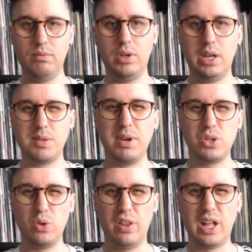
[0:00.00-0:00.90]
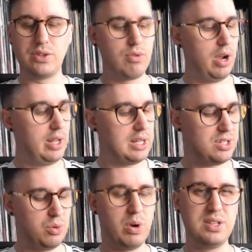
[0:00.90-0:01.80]
you need to make sure that that's right. And that's a
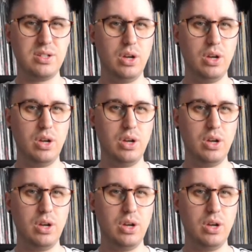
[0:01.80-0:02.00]
good way to